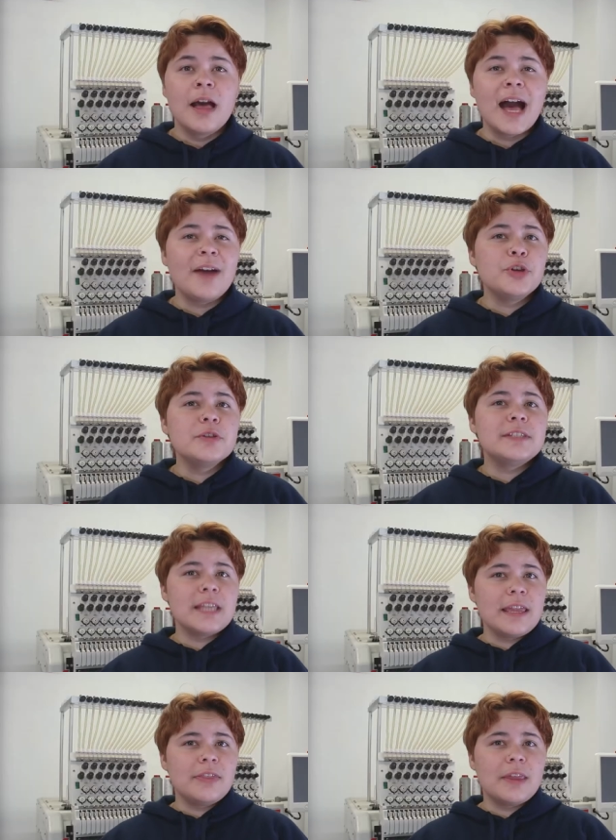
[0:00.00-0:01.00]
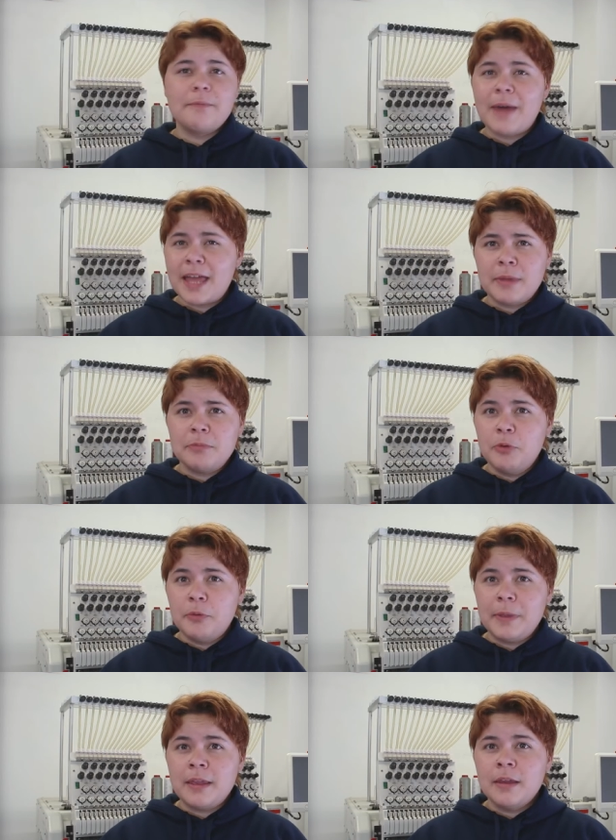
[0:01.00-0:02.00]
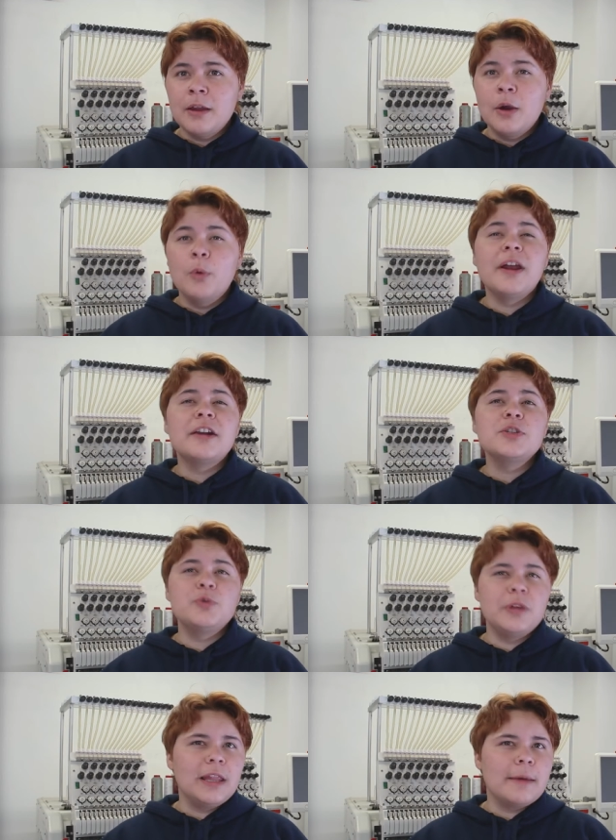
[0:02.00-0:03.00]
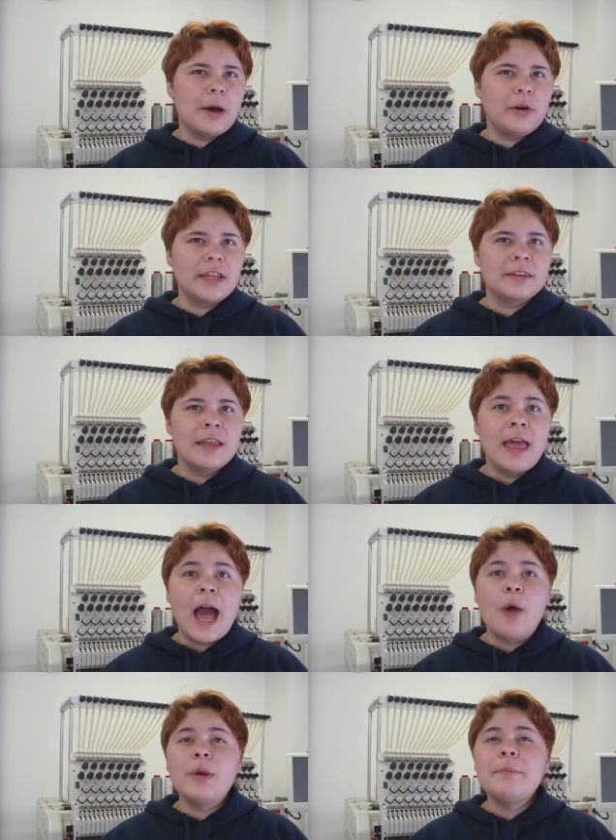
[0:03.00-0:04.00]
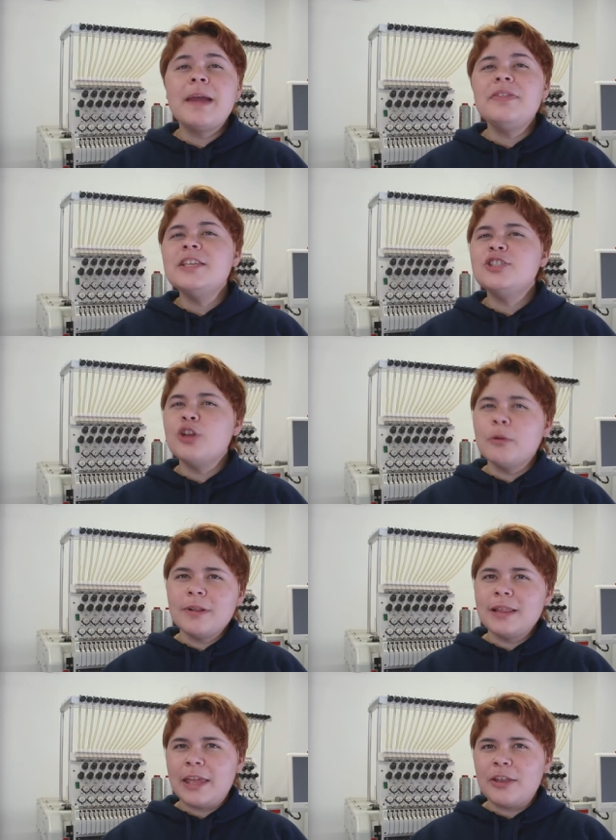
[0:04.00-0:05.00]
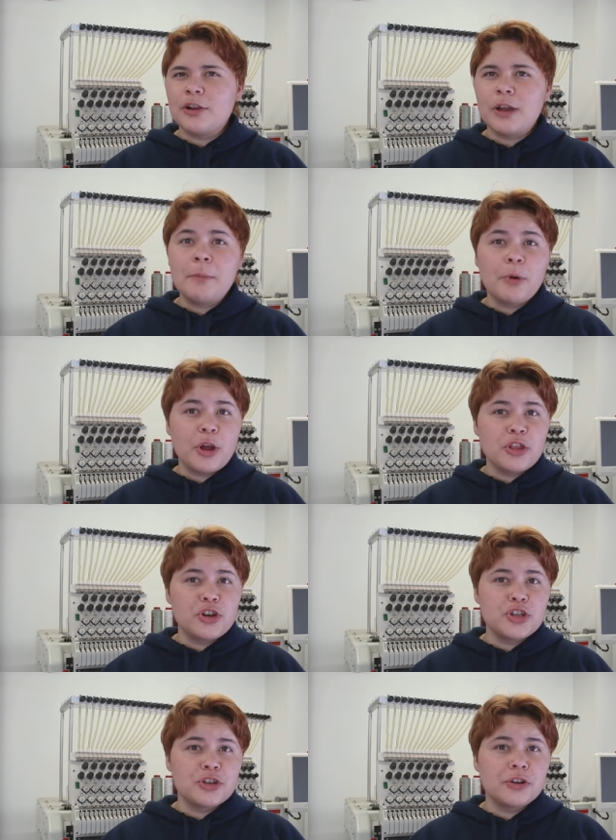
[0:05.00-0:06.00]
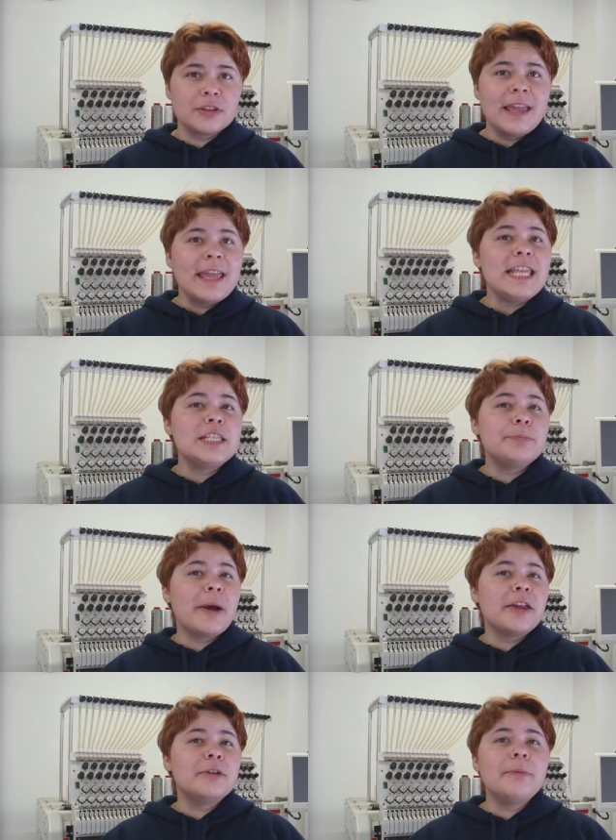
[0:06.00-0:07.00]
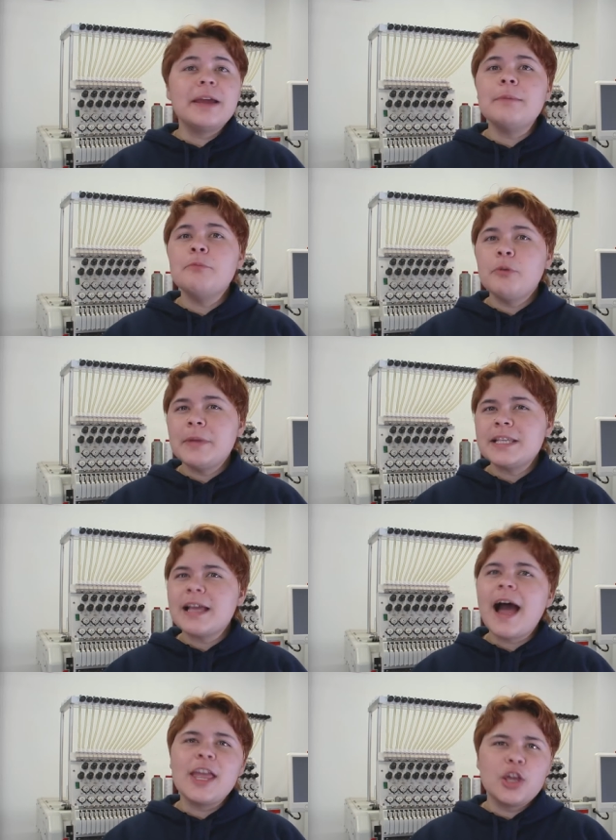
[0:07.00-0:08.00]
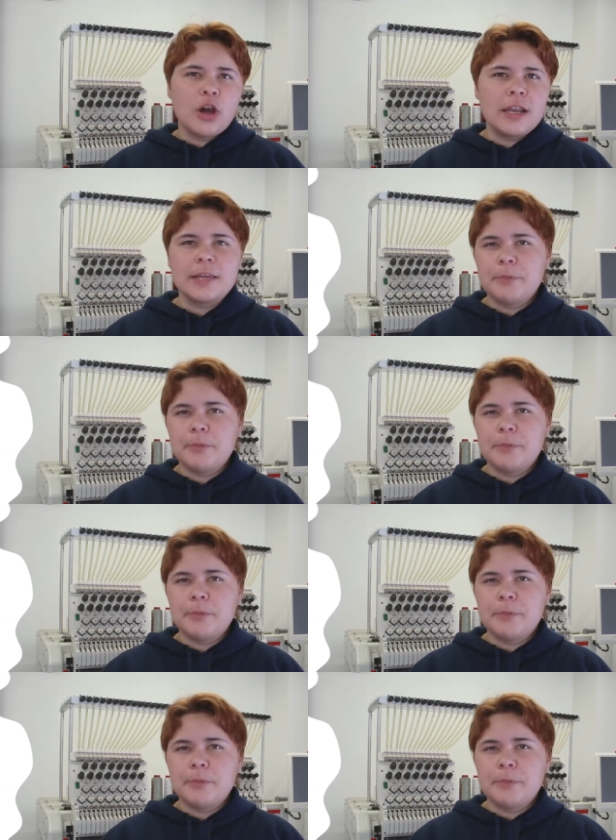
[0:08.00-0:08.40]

Have you seen the Batman movie? We are thrilled about it, and we made this double layer embroidery shirt inspired by the movie's iconic